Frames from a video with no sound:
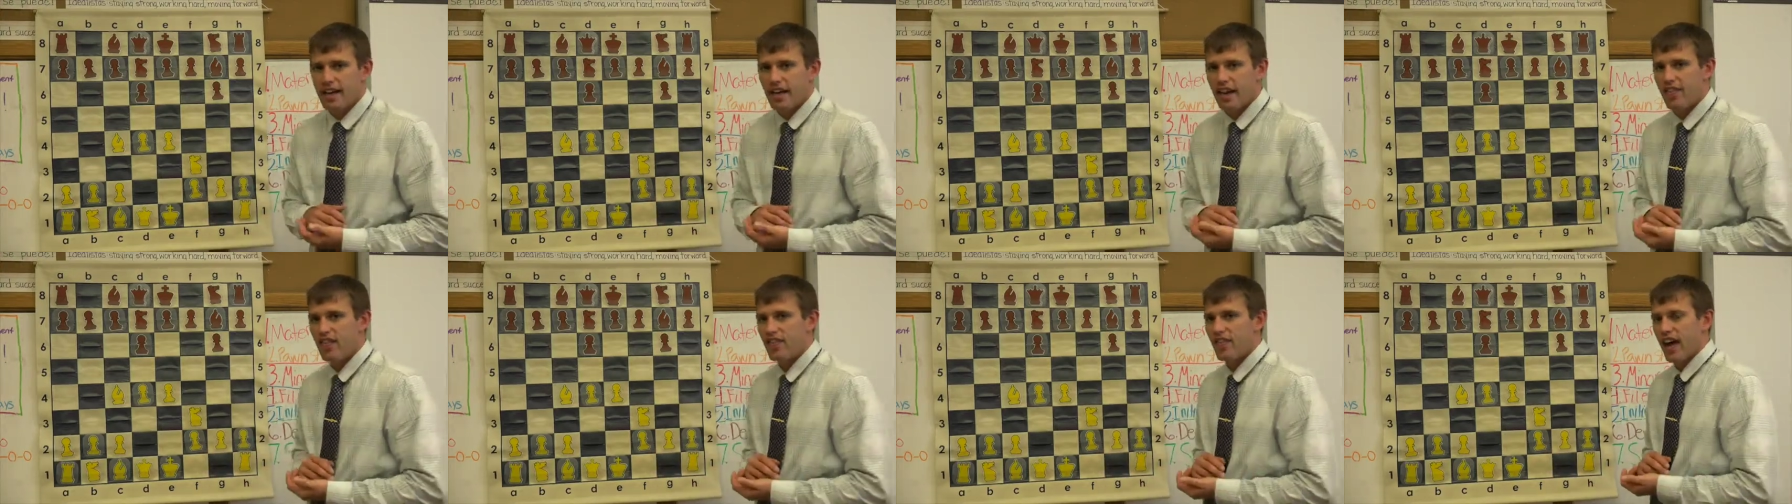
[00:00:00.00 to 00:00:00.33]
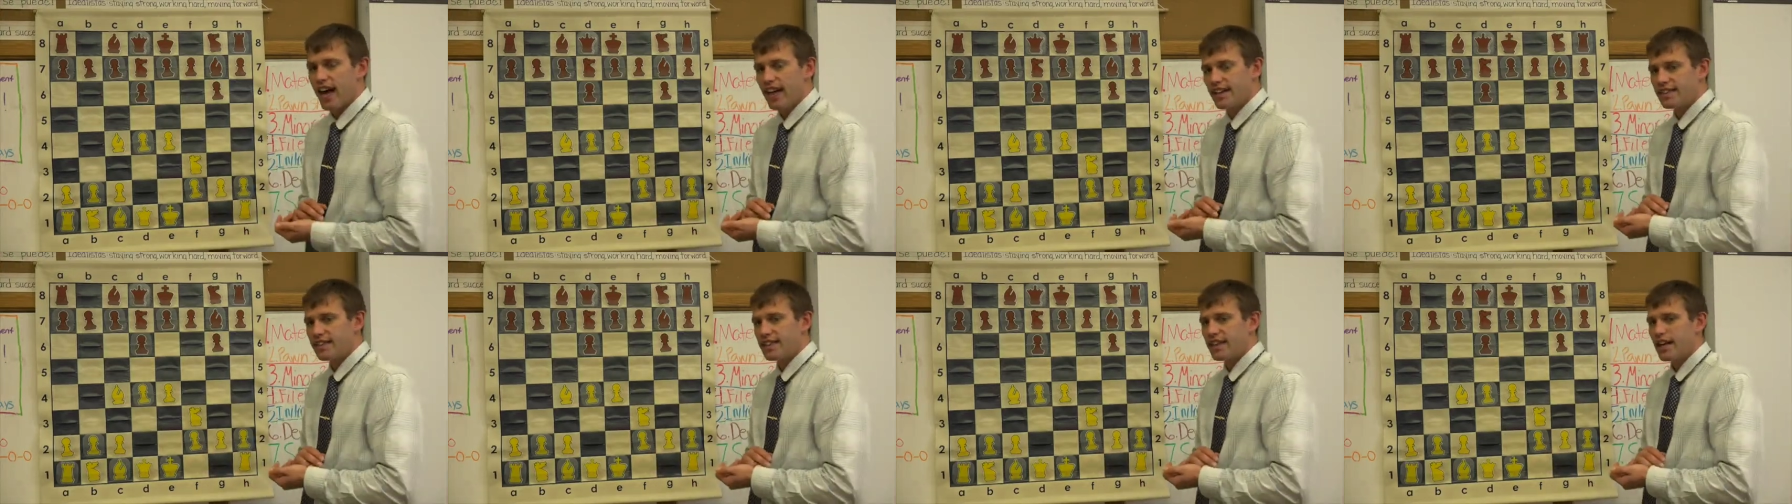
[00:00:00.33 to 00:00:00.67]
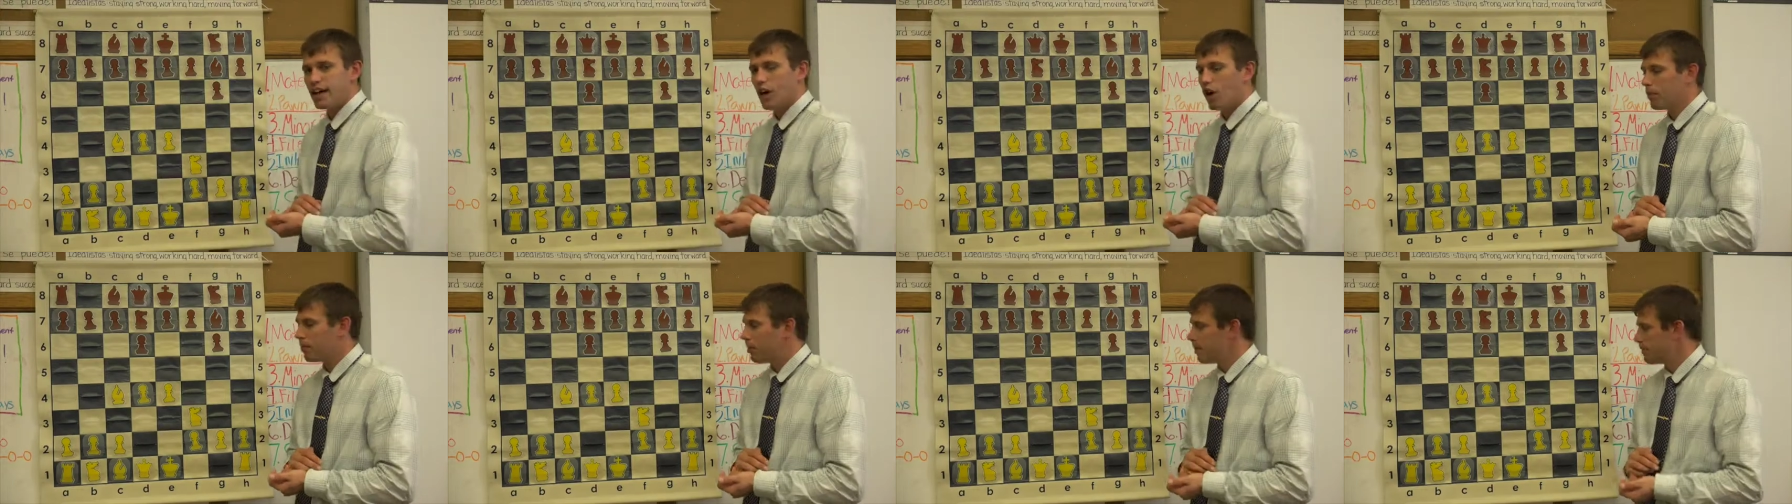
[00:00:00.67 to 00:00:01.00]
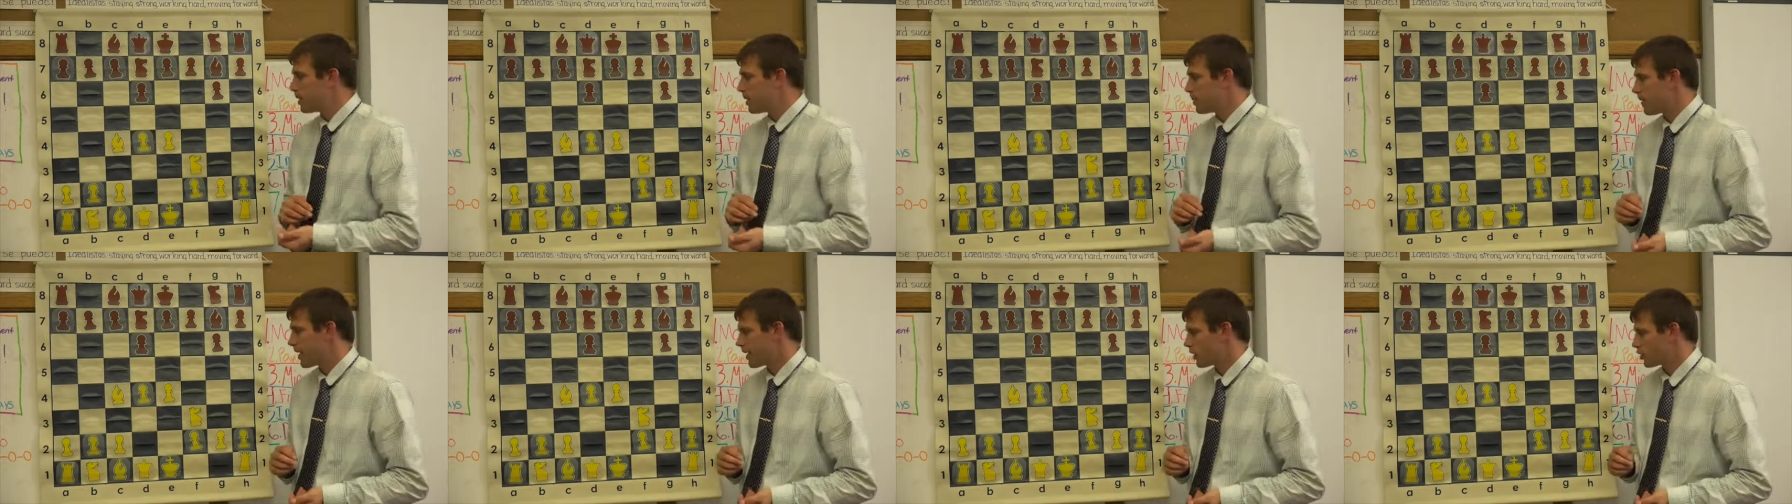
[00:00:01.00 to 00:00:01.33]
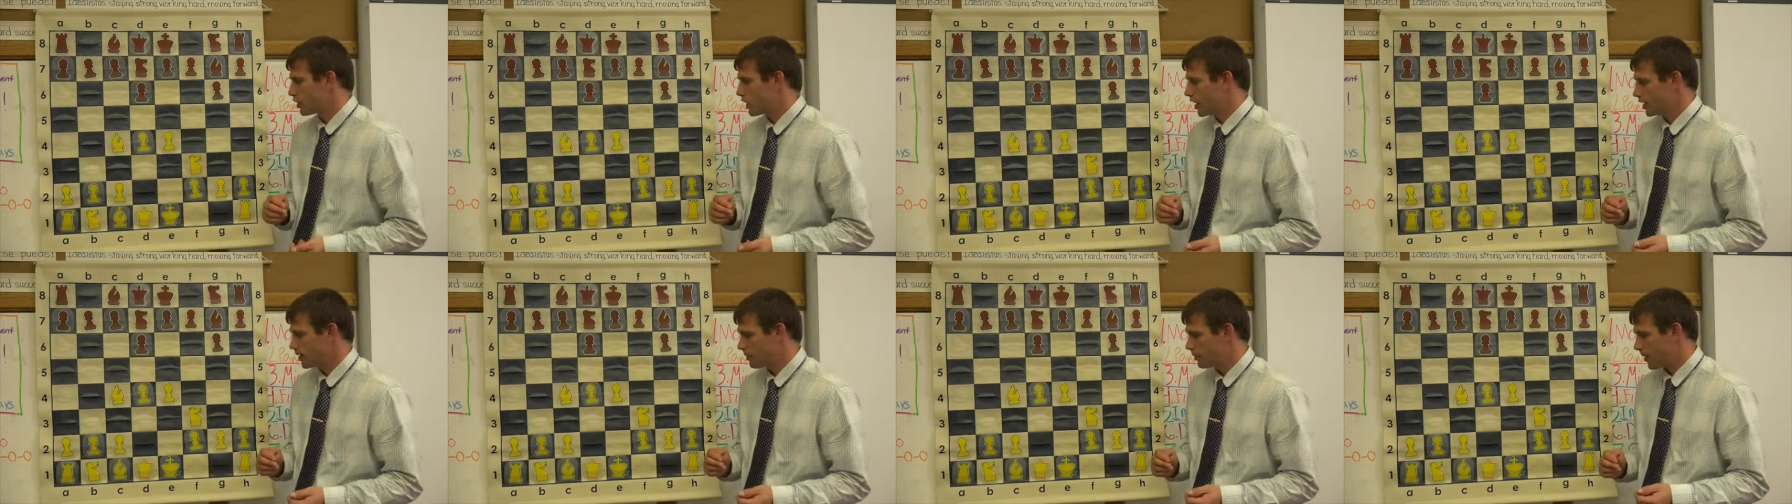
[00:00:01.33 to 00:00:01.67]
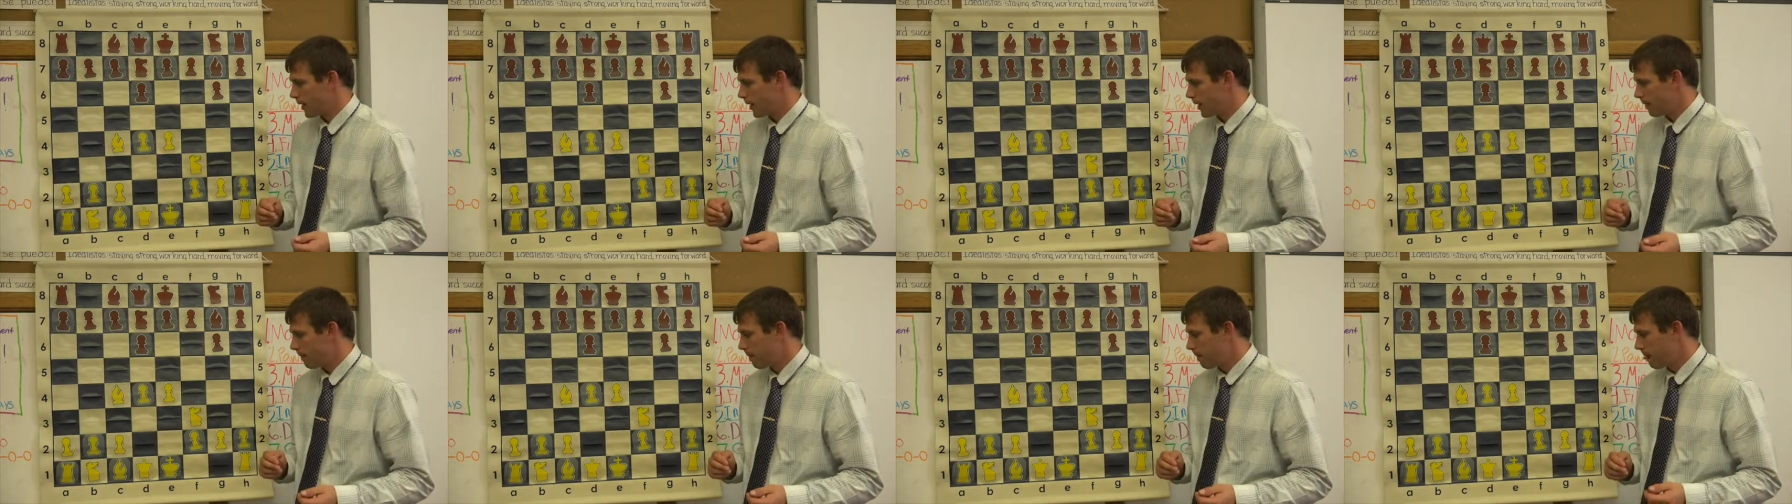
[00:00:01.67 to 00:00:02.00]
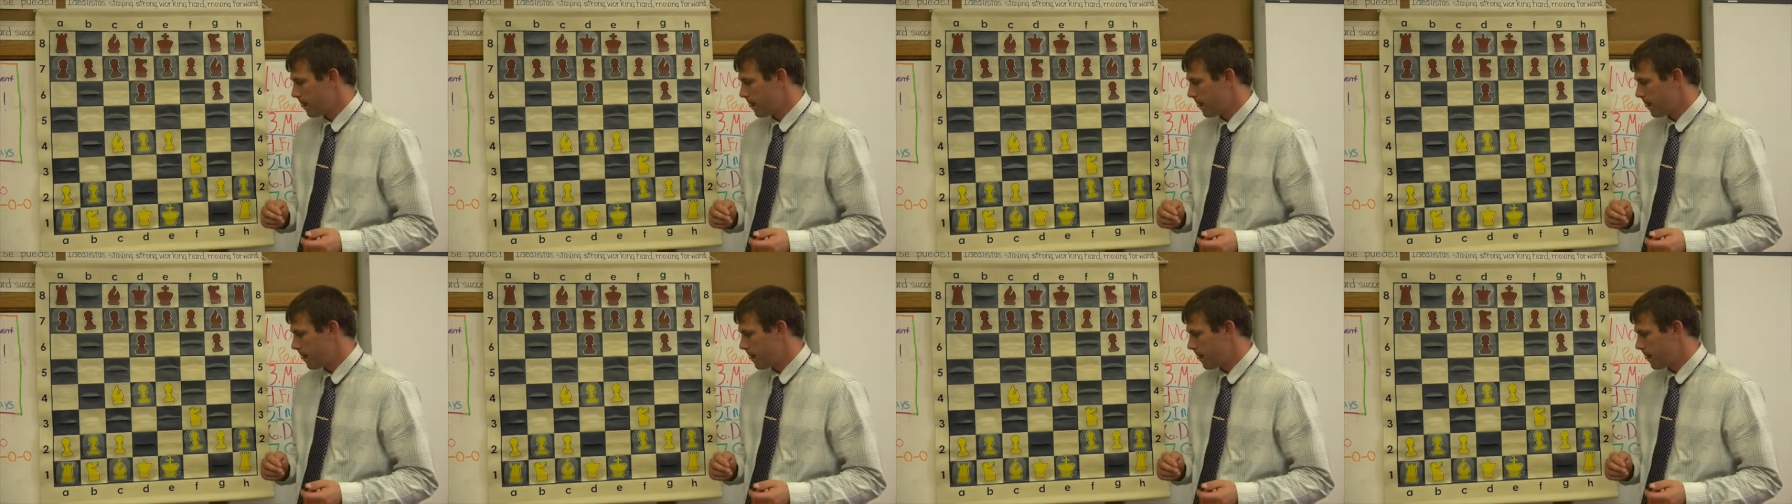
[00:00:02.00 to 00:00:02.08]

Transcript: And that's going to help them be a better chess player.